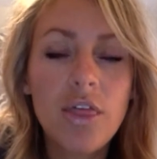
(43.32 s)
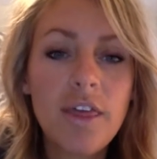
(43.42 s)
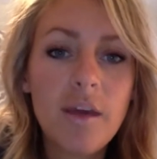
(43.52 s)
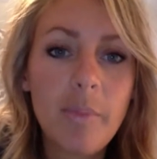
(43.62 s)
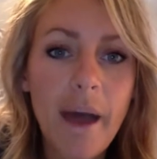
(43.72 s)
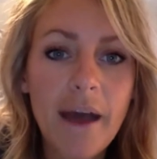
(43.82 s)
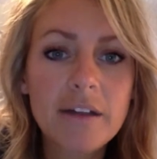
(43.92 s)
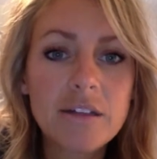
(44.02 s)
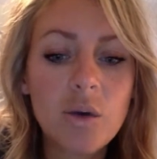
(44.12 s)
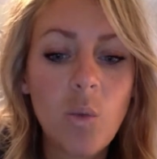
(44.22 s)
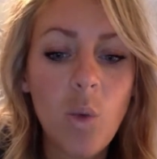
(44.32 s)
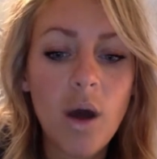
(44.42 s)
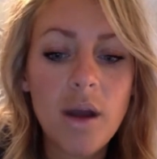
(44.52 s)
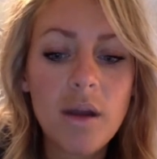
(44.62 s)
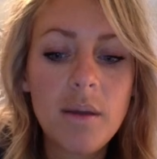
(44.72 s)
Think back to
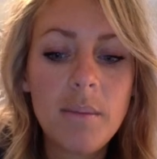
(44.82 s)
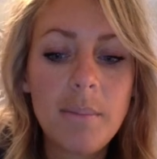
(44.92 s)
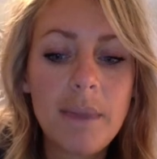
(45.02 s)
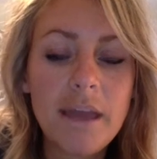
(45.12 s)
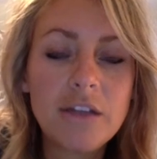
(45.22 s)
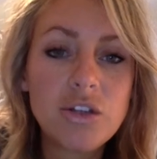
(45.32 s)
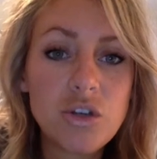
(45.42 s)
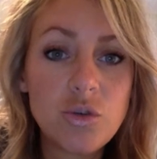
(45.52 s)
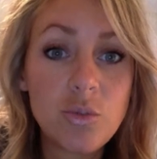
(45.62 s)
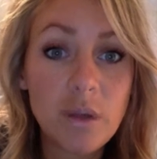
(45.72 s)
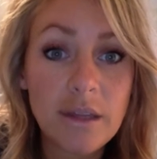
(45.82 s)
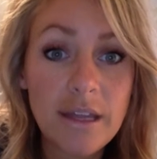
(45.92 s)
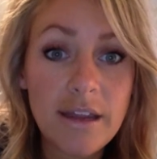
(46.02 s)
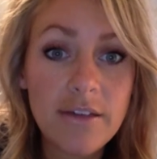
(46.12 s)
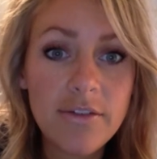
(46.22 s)
what made you
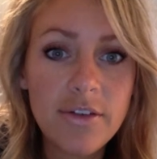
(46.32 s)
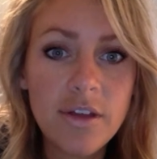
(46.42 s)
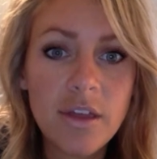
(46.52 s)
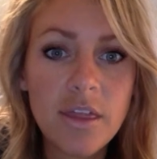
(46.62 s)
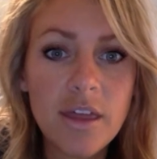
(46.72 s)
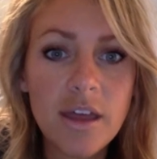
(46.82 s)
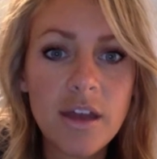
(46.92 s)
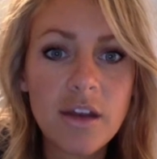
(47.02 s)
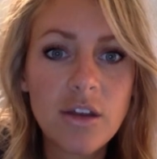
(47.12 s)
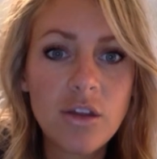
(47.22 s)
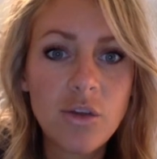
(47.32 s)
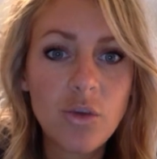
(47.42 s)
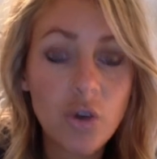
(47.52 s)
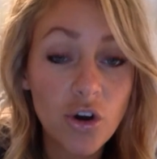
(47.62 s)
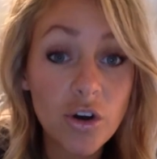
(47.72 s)
believe that you
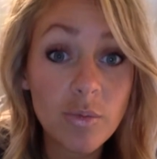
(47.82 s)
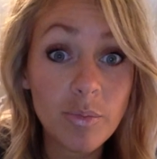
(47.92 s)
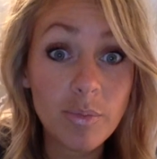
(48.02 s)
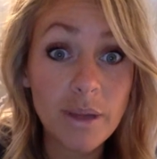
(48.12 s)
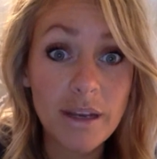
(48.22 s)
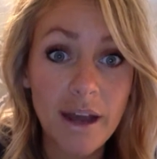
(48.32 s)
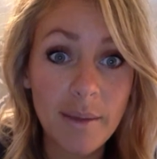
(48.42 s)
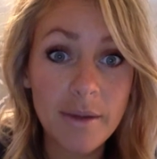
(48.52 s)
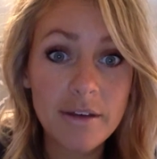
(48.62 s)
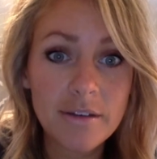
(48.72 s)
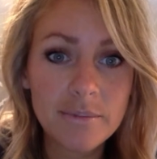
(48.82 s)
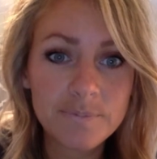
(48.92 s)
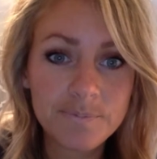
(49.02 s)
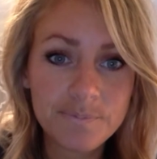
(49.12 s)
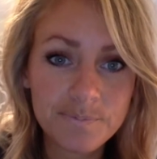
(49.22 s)
could be diamond.
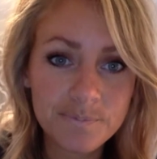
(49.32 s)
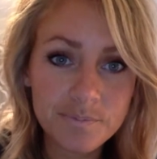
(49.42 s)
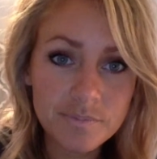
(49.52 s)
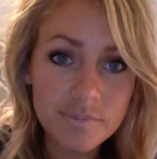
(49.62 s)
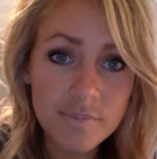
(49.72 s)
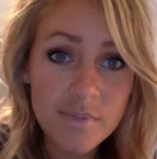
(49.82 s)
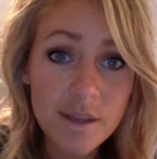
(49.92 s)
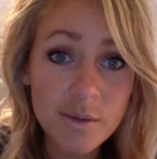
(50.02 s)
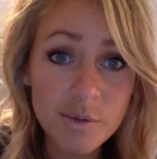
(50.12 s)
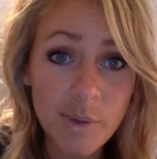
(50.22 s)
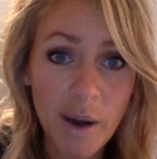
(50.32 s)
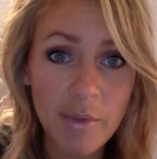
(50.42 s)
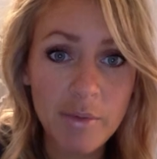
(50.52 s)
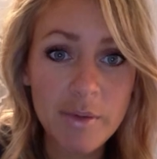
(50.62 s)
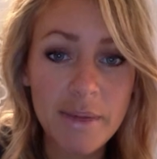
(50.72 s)
It was
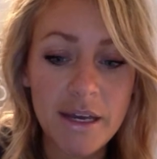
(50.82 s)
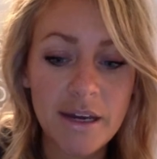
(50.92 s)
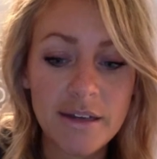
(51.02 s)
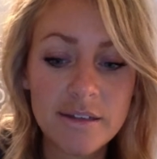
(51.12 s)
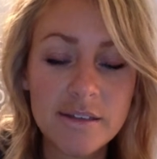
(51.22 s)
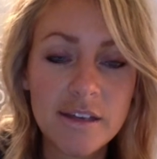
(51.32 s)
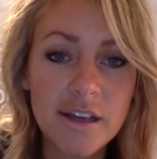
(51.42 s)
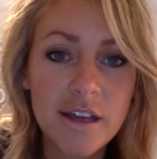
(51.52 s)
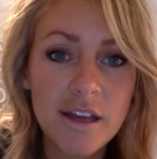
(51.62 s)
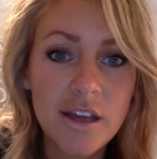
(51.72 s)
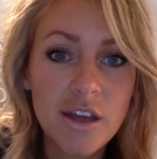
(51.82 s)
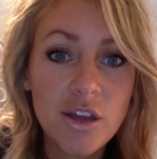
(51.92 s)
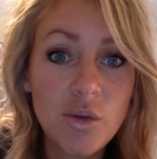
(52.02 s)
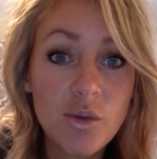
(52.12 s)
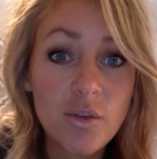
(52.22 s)
probably because
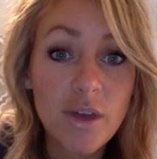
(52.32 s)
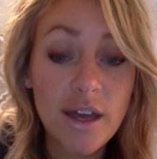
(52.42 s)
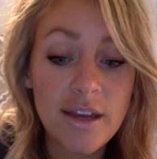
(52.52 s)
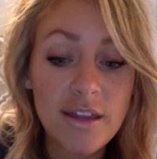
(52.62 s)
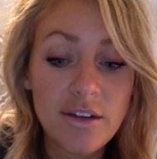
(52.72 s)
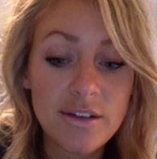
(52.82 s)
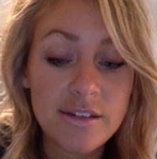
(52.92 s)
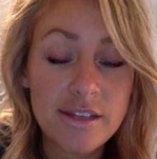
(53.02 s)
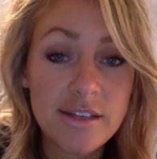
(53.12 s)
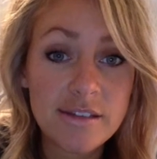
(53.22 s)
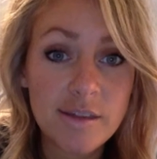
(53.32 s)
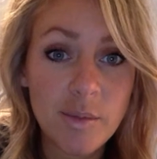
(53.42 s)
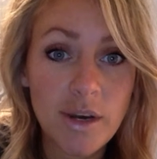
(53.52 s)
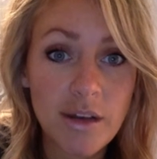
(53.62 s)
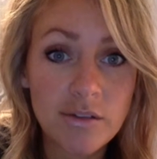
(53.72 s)
you had either seen
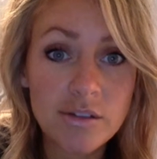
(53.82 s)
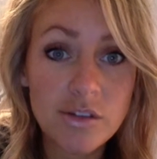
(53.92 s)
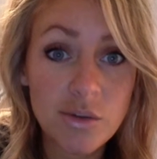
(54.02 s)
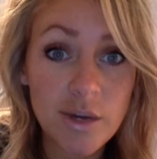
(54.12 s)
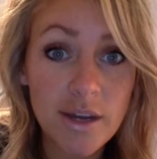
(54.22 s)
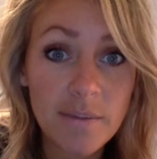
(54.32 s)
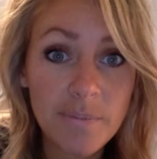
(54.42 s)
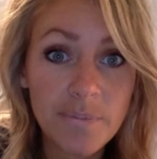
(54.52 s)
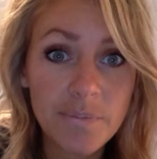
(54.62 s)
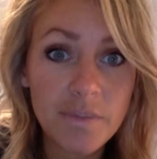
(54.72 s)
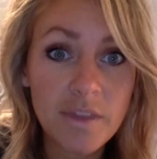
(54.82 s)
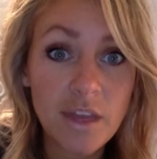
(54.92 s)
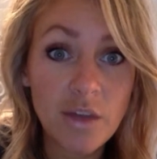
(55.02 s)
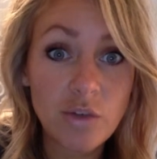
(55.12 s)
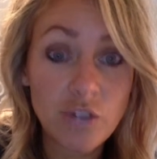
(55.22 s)
someone else do it
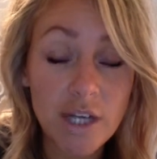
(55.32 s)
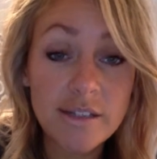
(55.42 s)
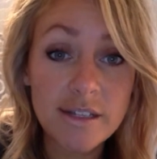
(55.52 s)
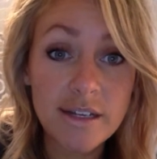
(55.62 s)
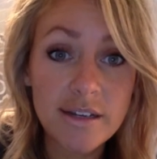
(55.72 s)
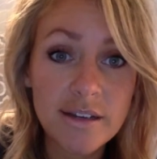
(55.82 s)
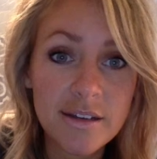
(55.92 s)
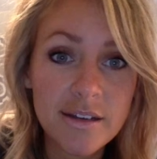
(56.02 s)
that you trusted,